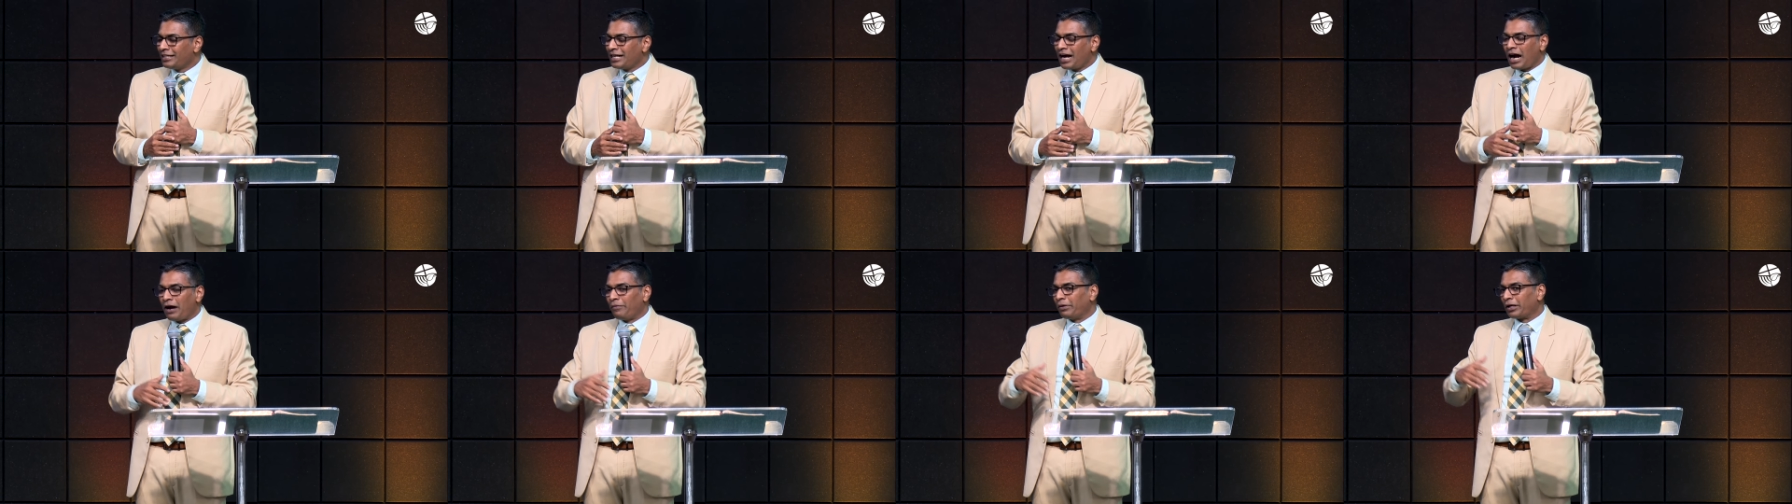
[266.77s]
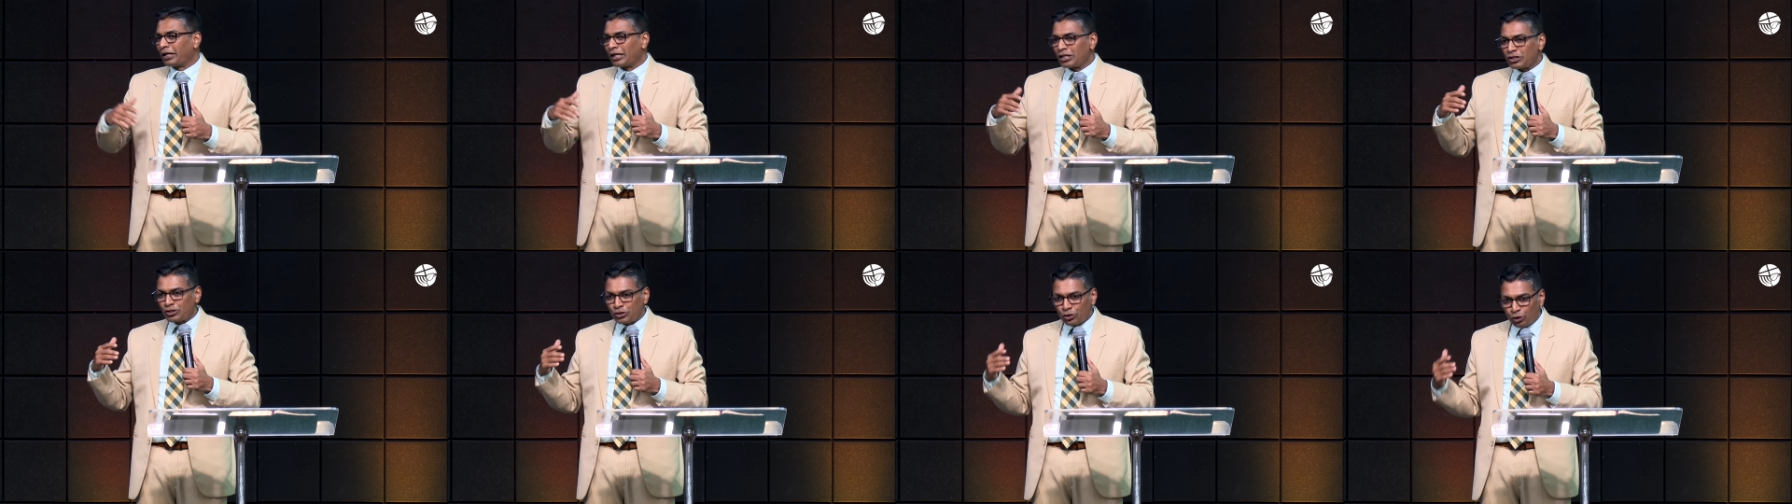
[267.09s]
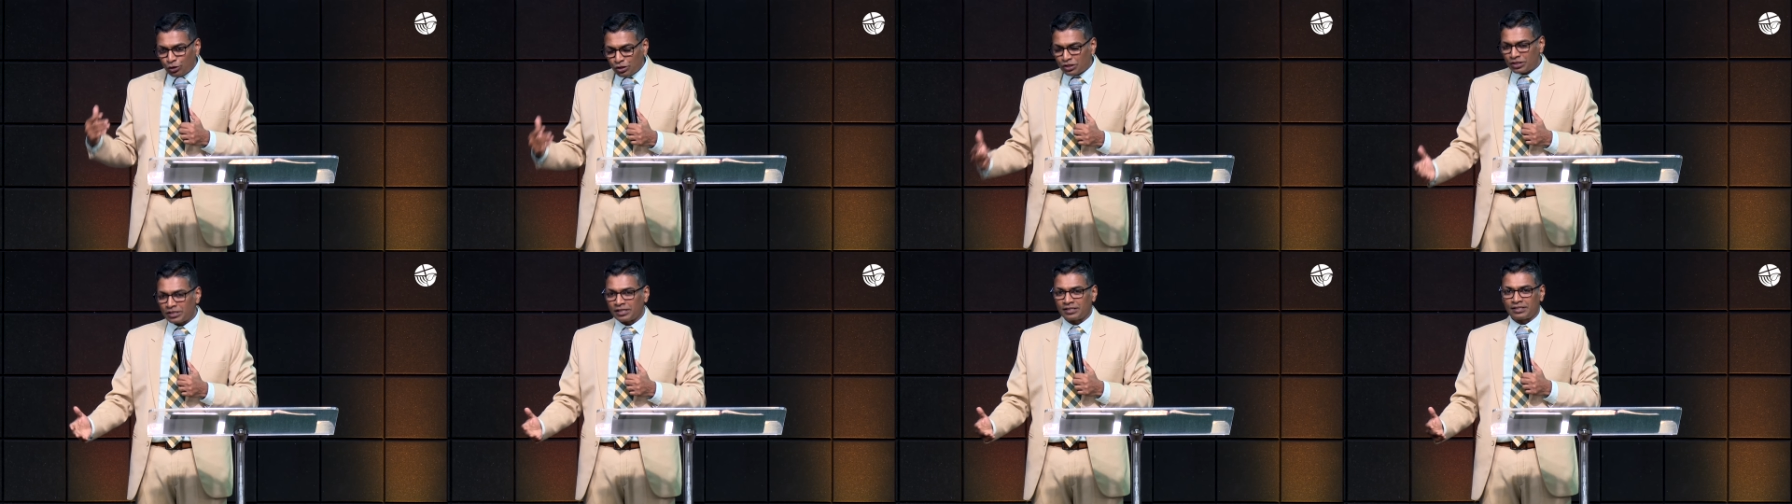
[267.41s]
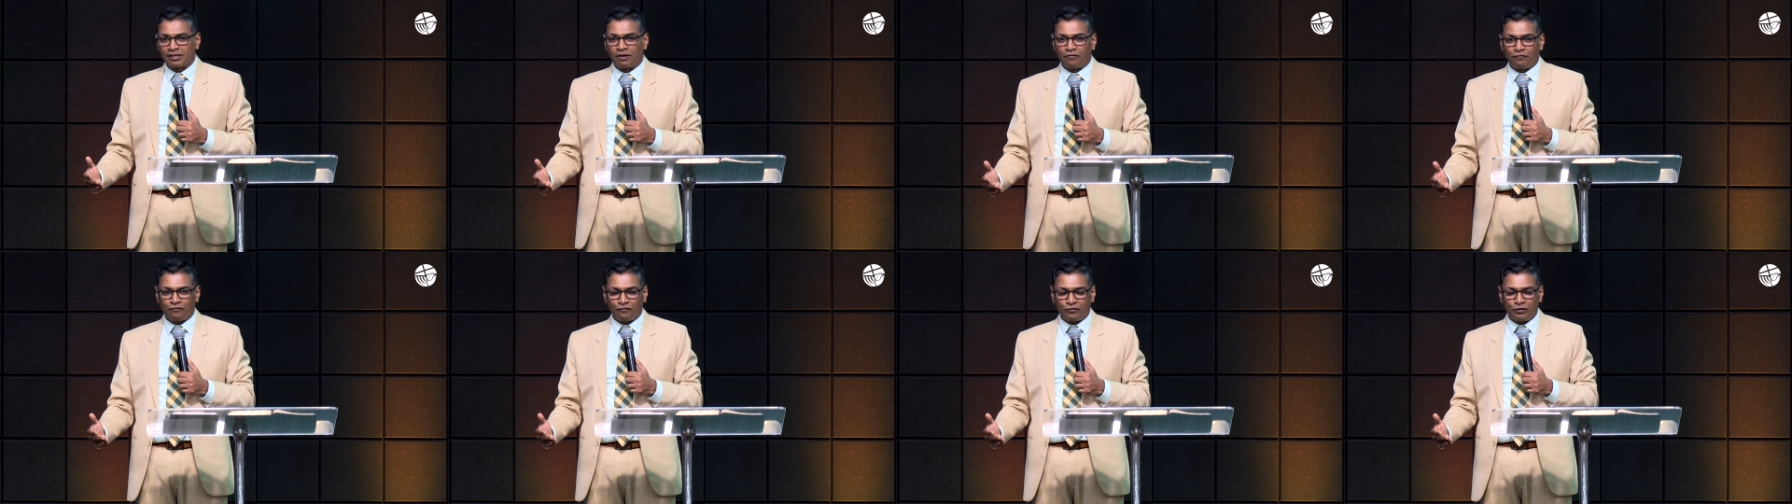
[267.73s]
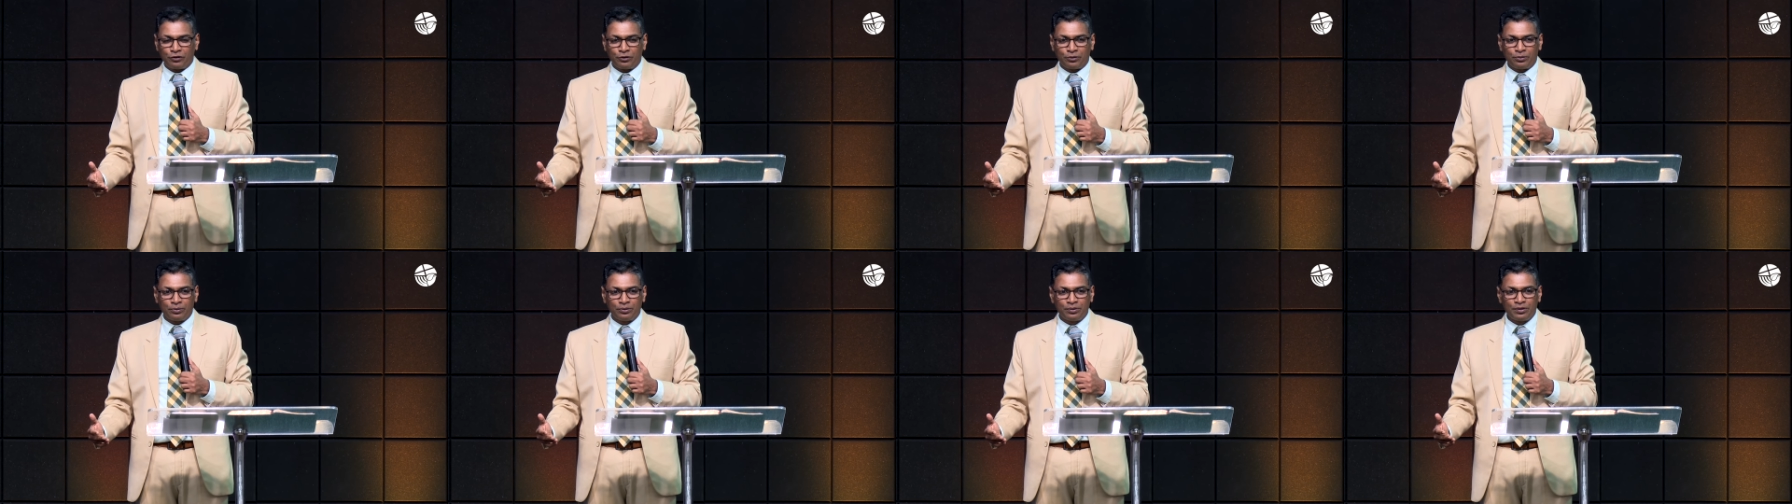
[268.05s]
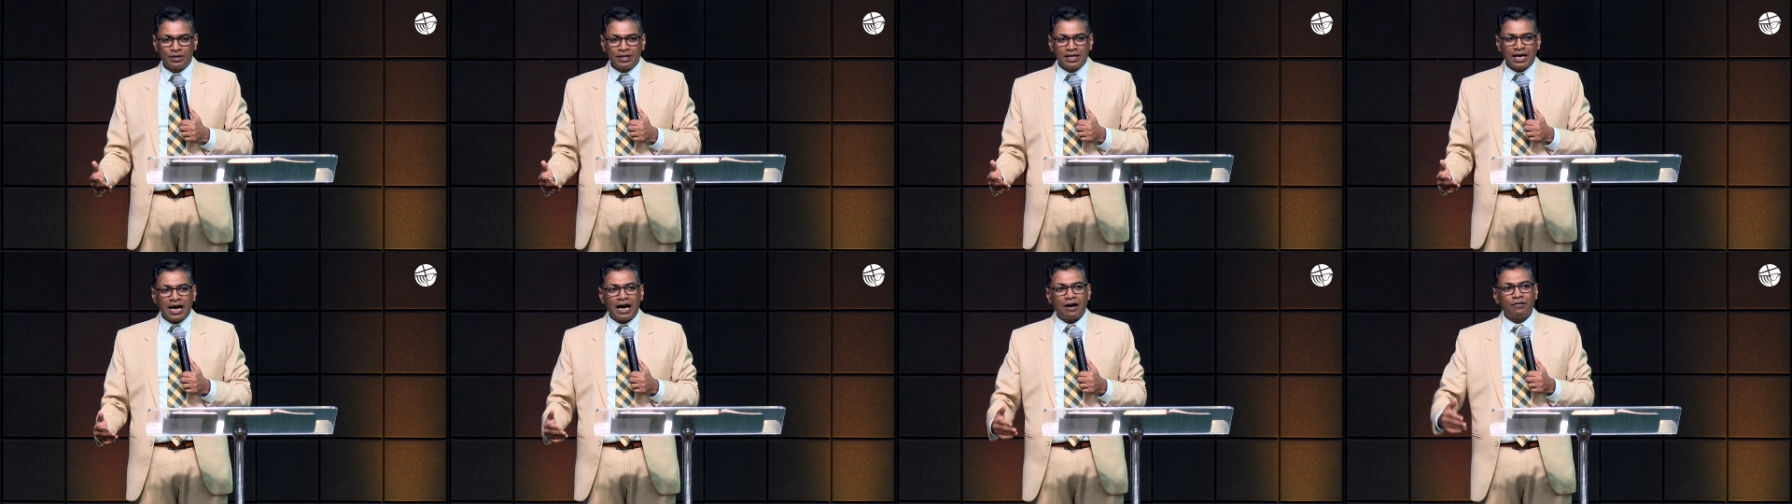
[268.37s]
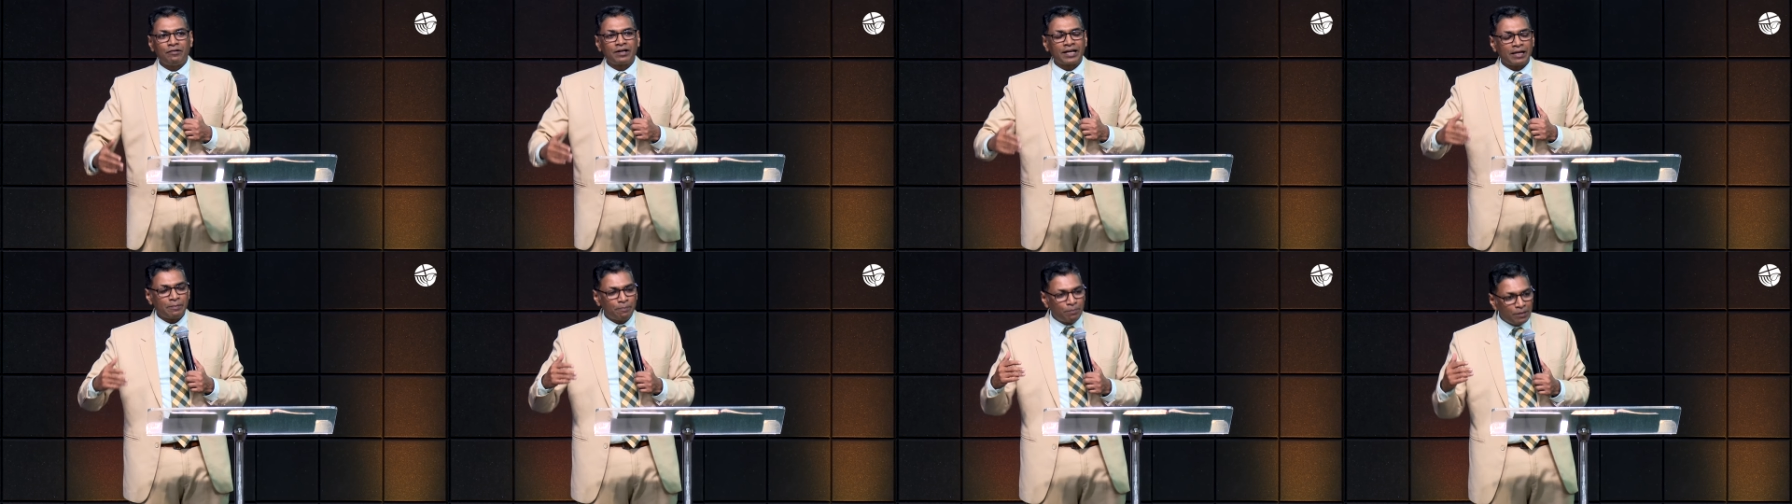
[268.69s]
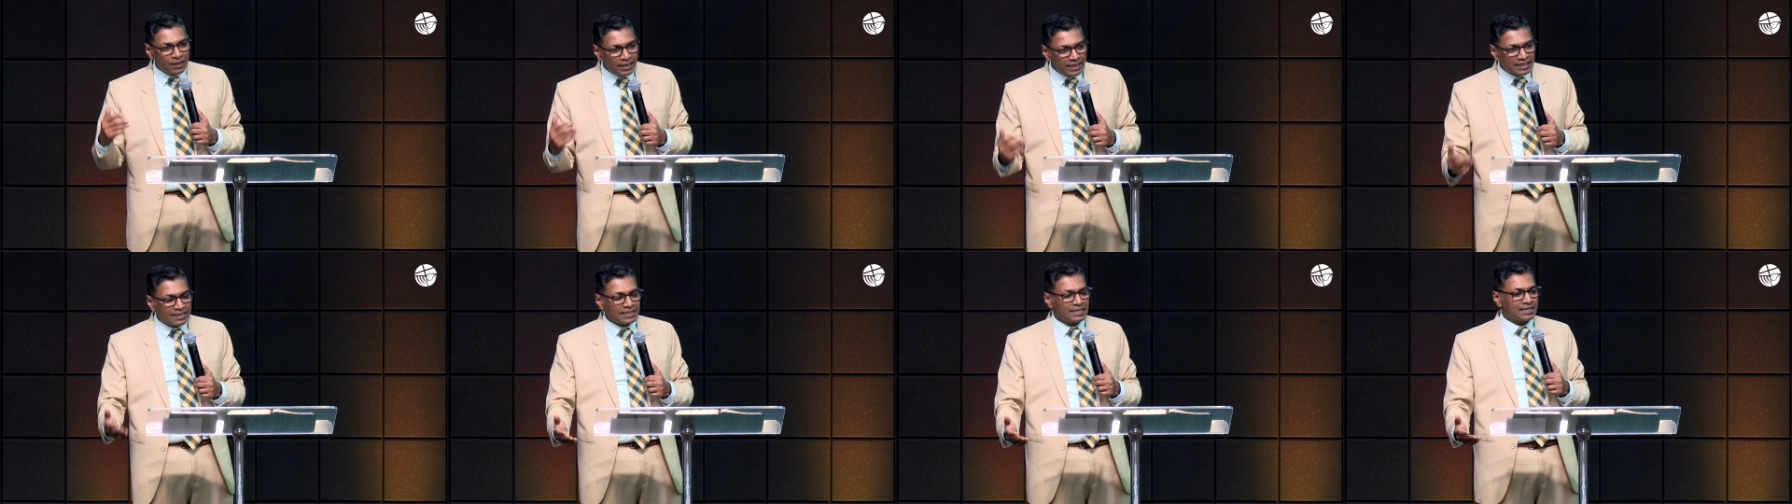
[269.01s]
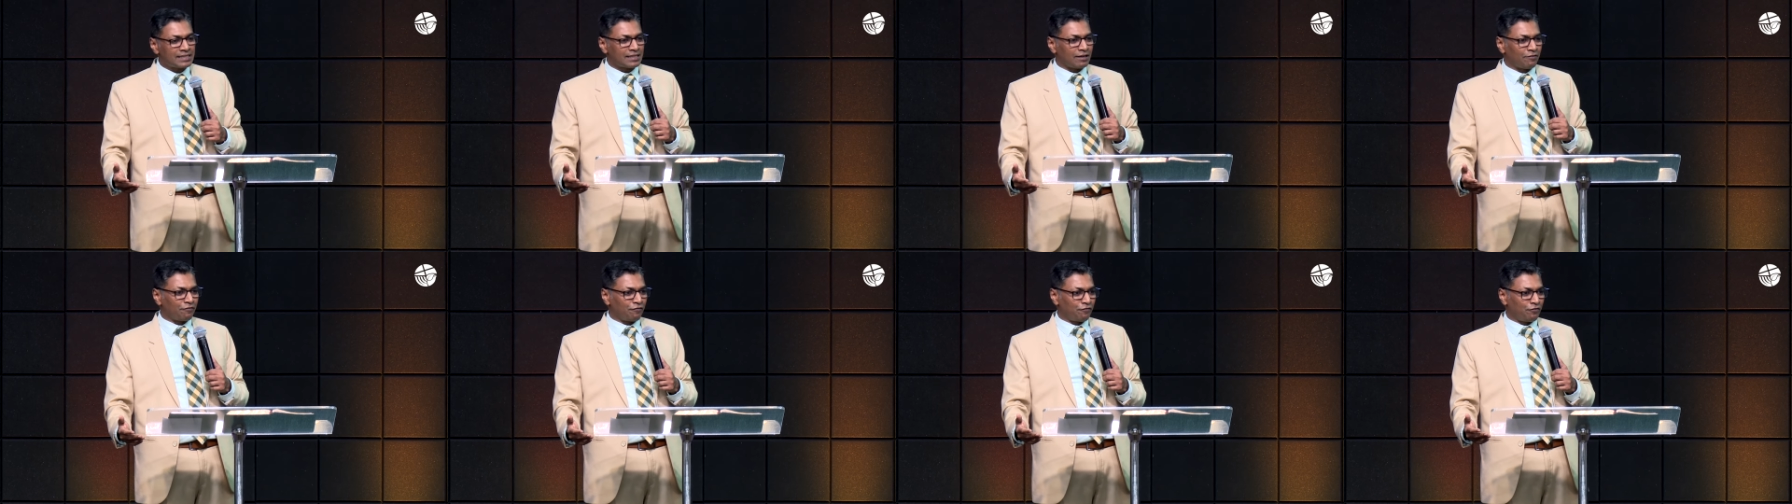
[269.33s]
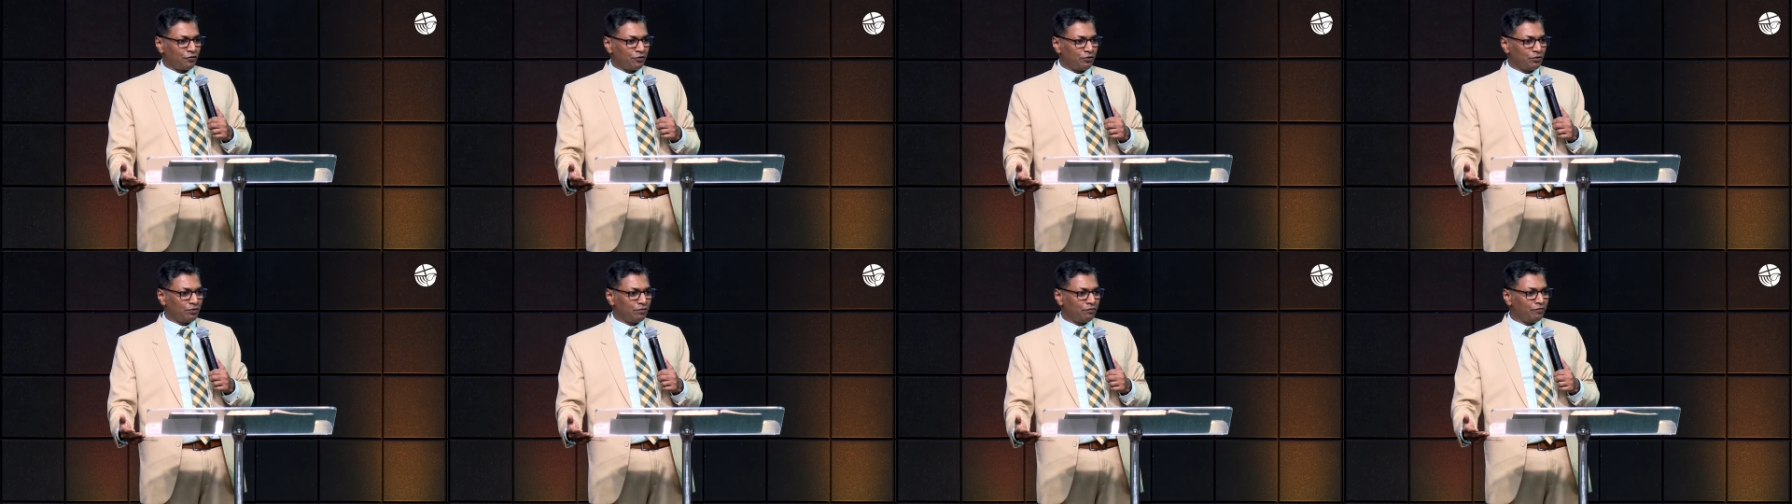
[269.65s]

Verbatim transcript: Our resources are few. Our abilities are few.